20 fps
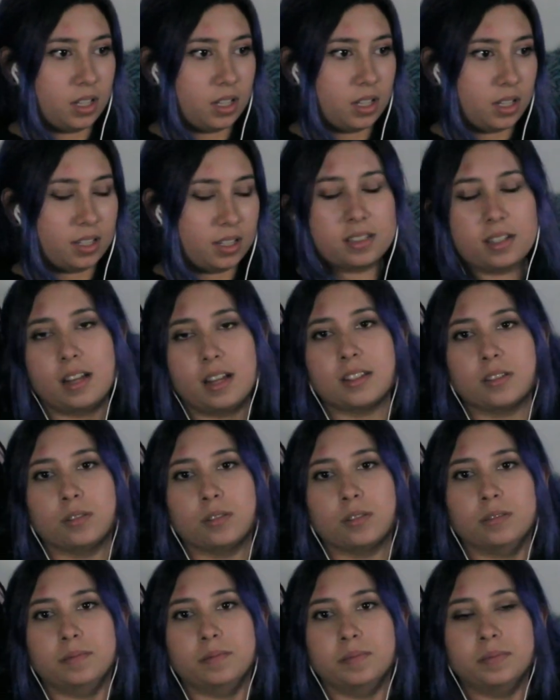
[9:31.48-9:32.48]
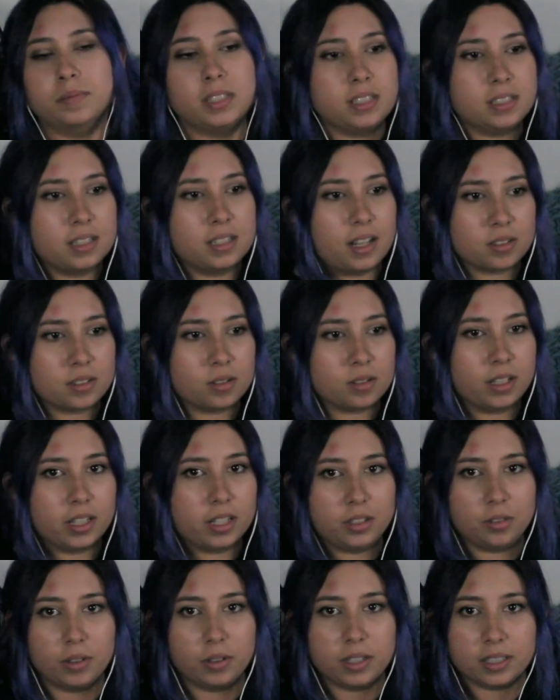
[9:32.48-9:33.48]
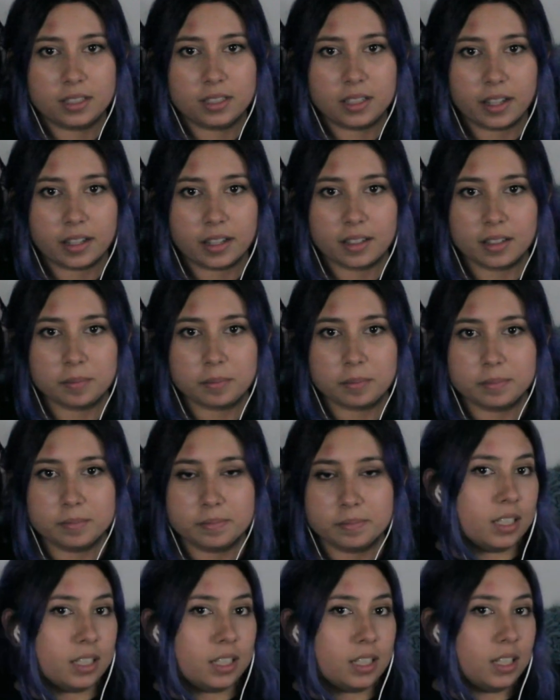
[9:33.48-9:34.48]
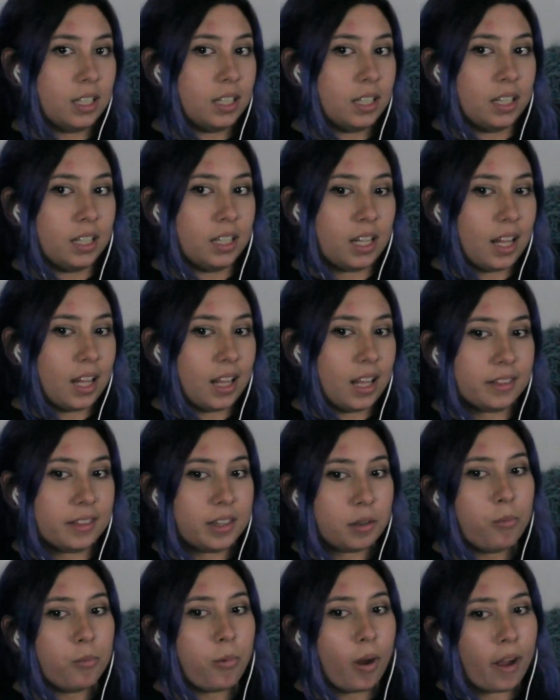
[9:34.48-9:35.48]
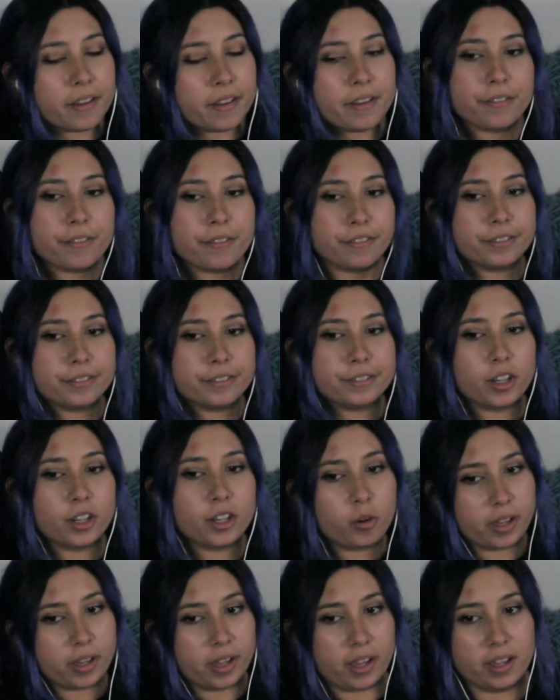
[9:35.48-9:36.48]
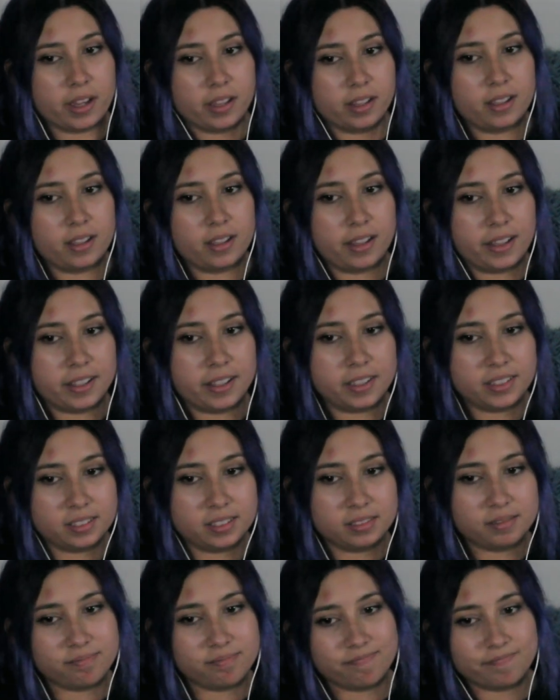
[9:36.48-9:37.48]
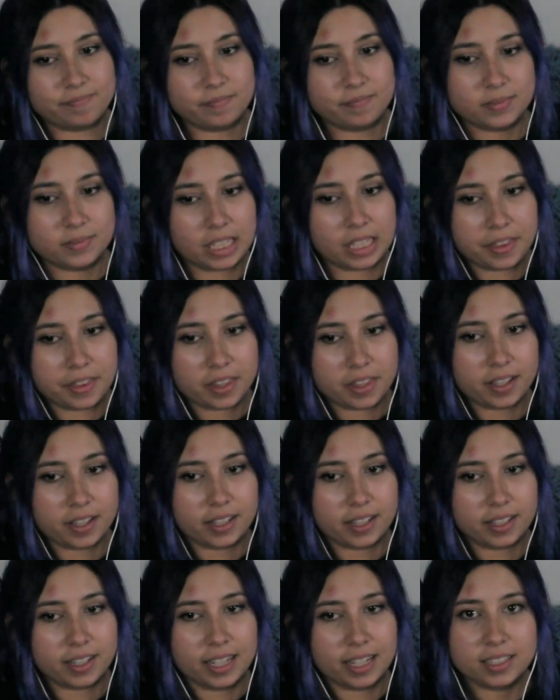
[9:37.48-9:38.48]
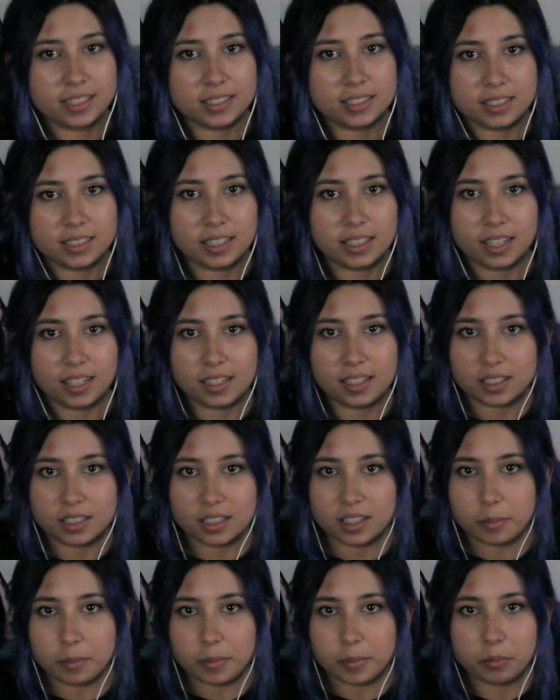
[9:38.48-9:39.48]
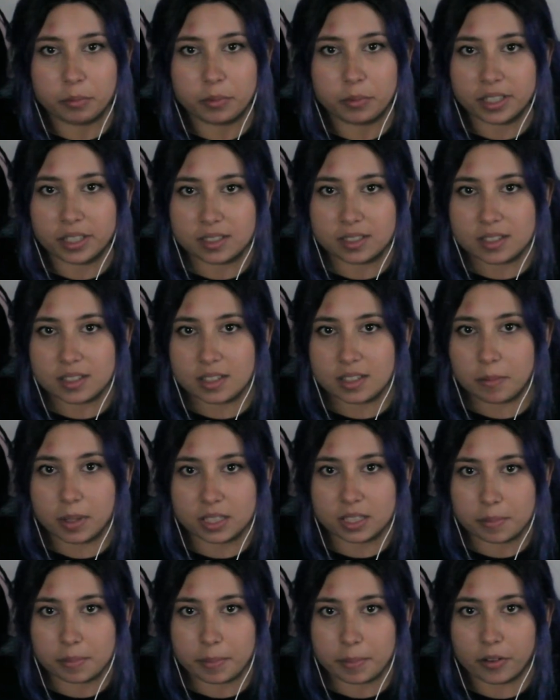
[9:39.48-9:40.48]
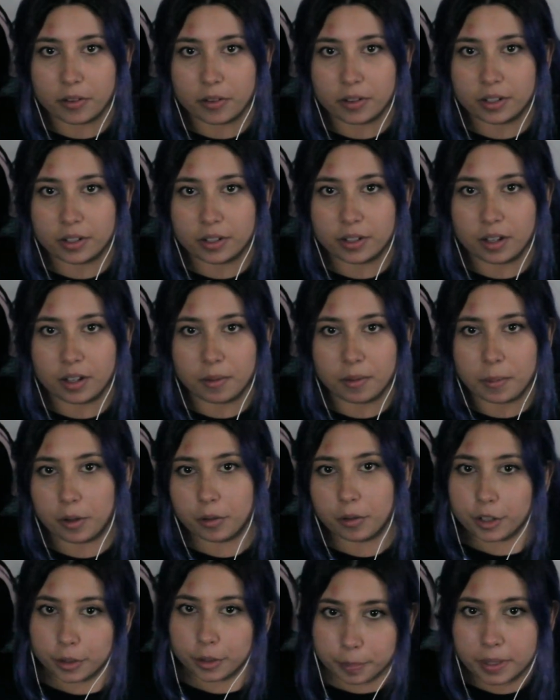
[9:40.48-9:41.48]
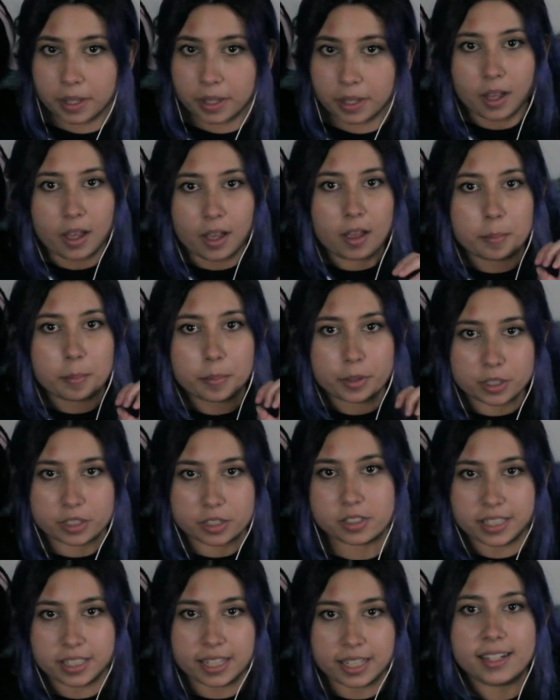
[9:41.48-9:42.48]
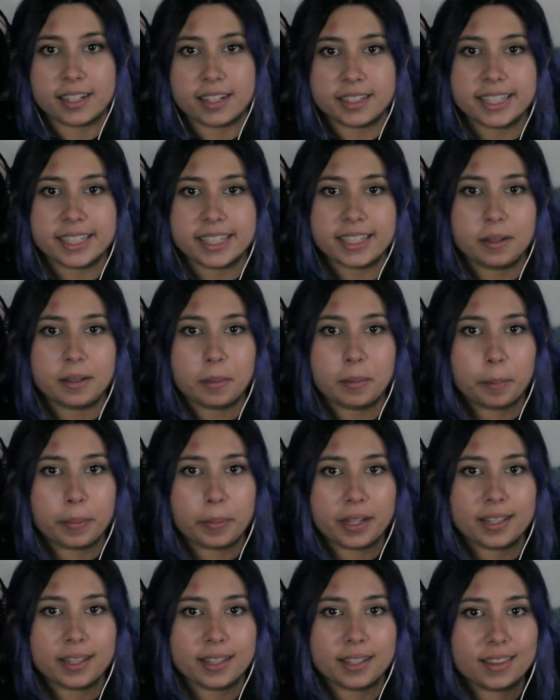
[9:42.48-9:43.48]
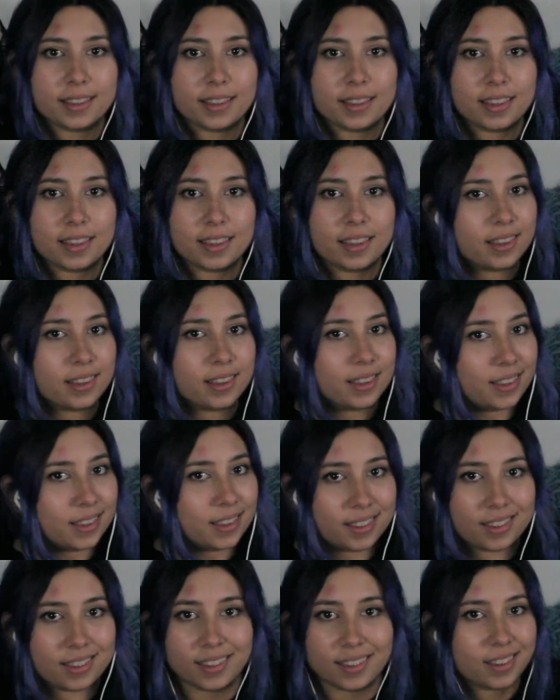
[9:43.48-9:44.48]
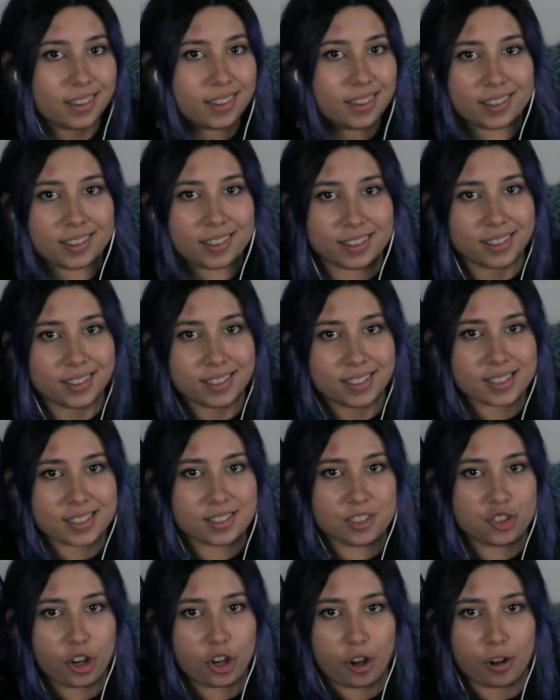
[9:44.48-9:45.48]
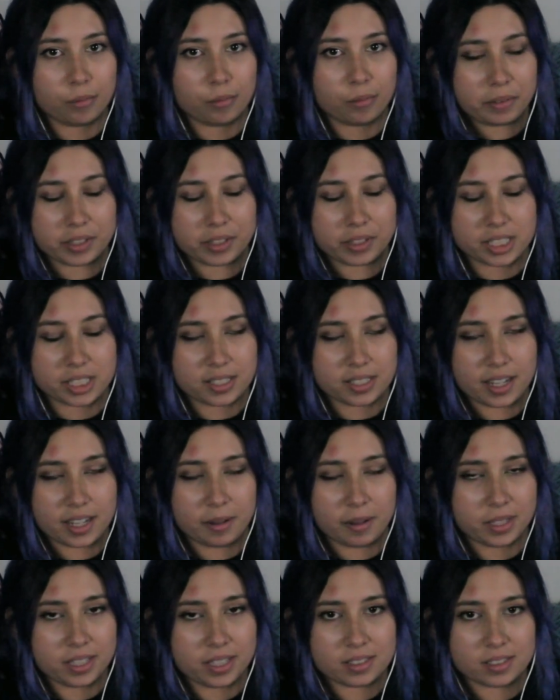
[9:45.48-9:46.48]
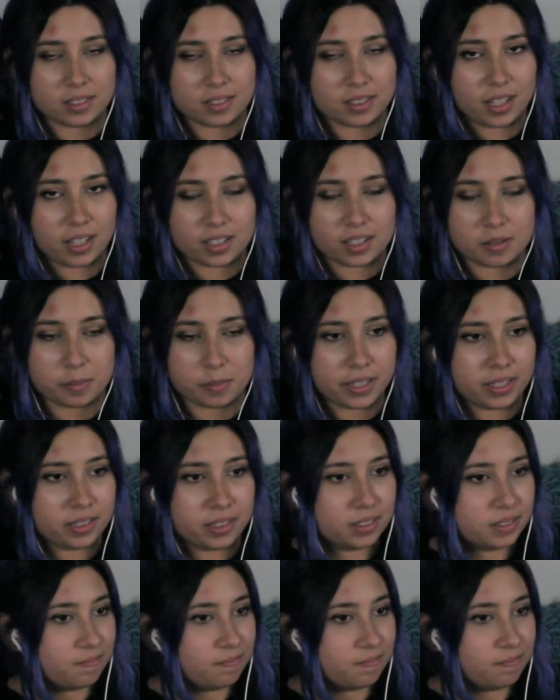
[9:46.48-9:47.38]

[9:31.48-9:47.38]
he's an asshole. He's an asshole. I knew I didn't like him. The wife, okay, I think I kind of like her. I mean, we didn't see much about her personality, but this John, whatever his name is, the husband,